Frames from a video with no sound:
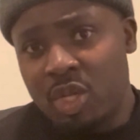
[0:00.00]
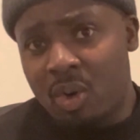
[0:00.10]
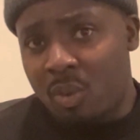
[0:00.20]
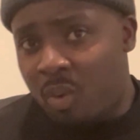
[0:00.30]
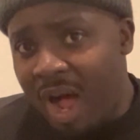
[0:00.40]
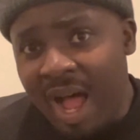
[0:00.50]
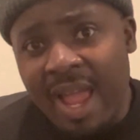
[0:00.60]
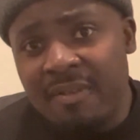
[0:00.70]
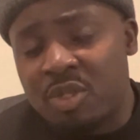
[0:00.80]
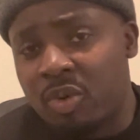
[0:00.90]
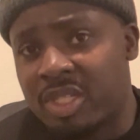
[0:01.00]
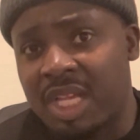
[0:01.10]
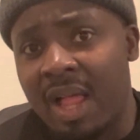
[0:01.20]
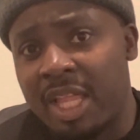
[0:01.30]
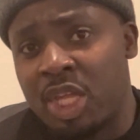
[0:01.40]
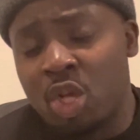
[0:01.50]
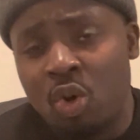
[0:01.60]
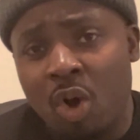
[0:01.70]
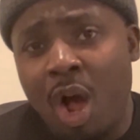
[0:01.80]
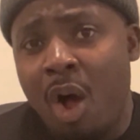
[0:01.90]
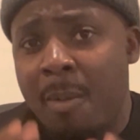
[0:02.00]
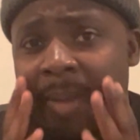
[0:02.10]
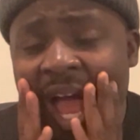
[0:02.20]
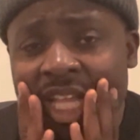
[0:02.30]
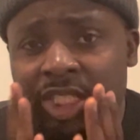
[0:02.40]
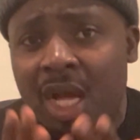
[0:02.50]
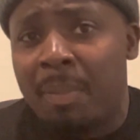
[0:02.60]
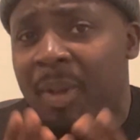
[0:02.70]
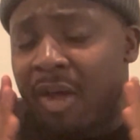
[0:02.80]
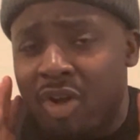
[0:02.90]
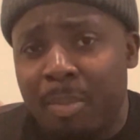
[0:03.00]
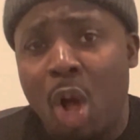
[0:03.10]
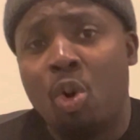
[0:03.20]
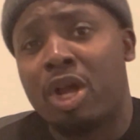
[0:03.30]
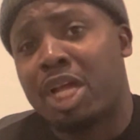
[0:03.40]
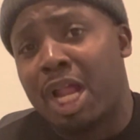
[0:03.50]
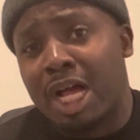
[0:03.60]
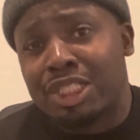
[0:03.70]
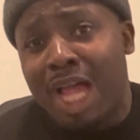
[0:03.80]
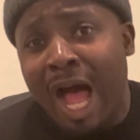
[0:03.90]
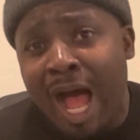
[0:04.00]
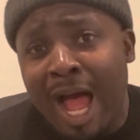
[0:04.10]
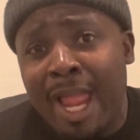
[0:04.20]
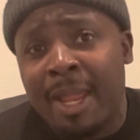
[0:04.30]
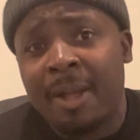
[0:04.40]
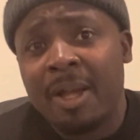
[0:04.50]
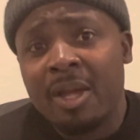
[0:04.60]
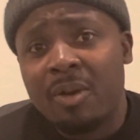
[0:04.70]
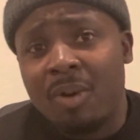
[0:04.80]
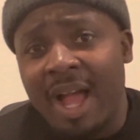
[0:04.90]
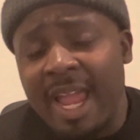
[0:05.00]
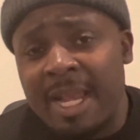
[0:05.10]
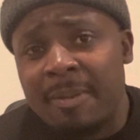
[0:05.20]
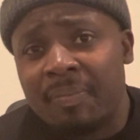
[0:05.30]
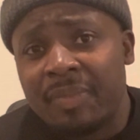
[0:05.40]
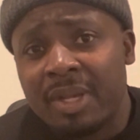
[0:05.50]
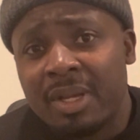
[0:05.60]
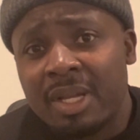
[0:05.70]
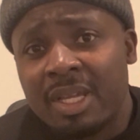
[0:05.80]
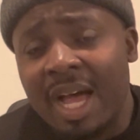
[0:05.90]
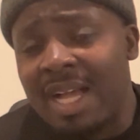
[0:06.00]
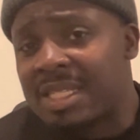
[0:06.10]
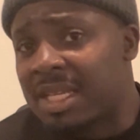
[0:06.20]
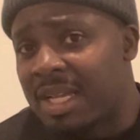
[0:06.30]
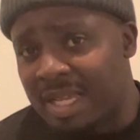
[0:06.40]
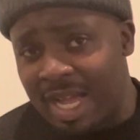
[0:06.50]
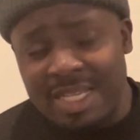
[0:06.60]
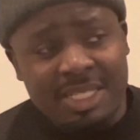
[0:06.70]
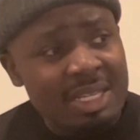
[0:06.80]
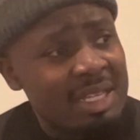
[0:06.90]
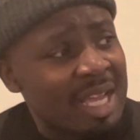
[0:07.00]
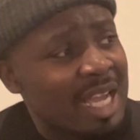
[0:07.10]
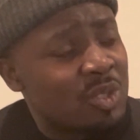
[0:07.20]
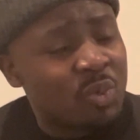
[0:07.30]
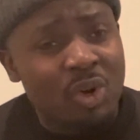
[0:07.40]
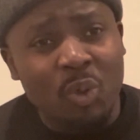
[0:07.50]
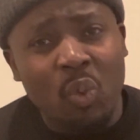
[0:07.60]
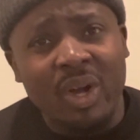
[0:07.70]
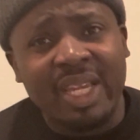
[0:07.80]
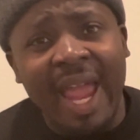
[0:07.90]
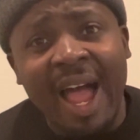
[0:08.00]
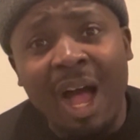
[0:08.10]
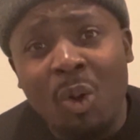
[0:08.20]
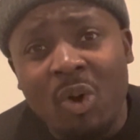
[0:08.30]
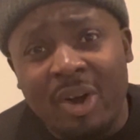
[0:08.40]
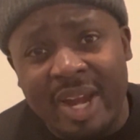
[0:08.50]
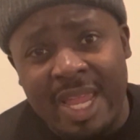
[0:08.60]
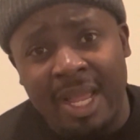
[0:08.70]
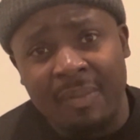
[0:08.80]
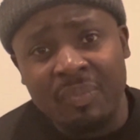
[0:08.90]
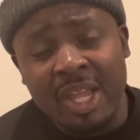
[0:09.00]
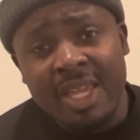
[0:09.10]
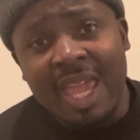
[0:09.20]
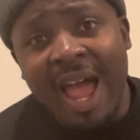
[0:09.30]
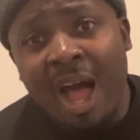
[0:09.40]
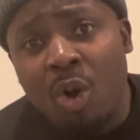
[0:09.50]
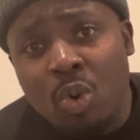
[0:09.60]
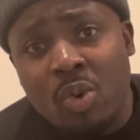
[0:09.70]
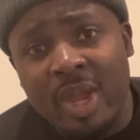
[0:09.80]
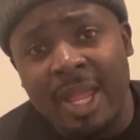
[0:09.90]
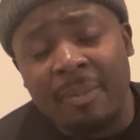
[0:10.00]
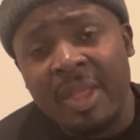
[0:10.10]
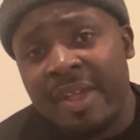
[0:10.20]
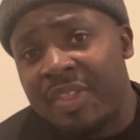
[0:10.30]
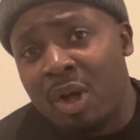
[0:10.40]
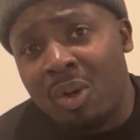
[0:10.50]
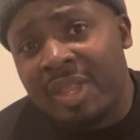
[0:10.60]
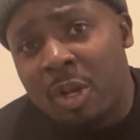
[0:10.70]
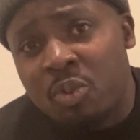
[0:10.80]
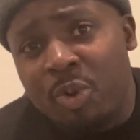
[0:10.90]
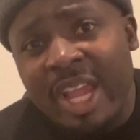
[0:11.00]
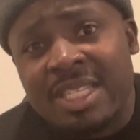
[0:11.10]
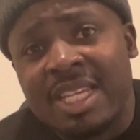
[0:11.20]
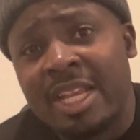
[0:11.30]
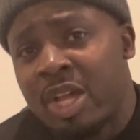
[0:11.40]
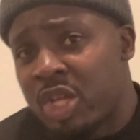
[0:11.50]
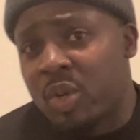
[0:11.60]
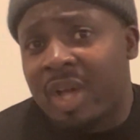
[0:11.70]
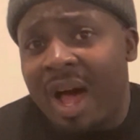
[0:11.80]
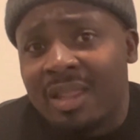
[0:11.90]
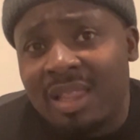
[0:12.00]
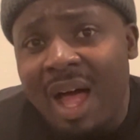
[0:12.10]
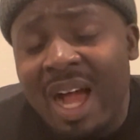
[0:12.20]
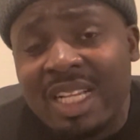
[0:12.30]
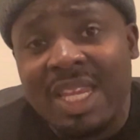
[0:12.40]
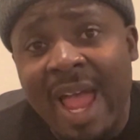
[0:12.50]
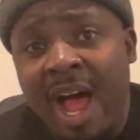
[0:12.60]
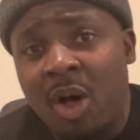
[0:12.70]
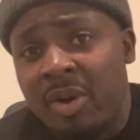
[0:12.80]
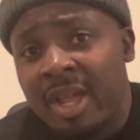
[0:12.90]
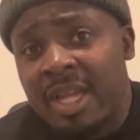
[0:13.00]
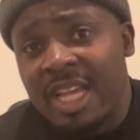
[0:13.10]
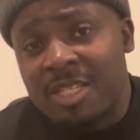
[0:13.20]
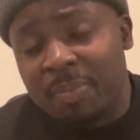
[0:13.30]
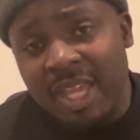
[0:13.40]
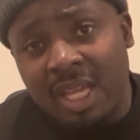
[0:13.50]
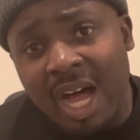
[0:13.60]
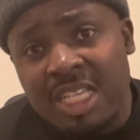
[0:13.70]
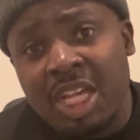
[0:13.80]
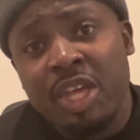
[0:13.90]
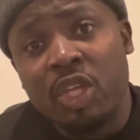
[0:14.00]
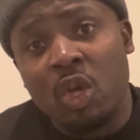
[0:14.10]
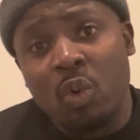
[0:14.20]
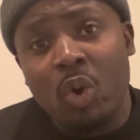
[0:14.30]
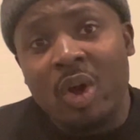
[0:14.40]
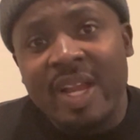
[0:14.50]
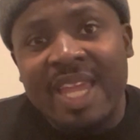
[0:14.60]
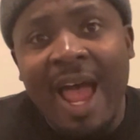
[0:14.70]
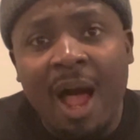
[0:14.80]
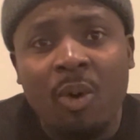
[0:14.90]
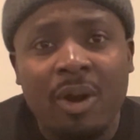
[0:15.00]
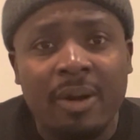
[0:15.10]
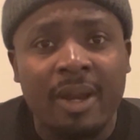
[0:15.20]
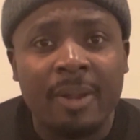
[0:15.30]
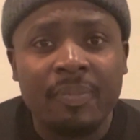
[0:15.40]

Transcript: your wives were telling you, "Oh, mask up, everybody, we're gonna die," right? Guys were cowering, cowering. The only reason you got locked down is because you were a coward.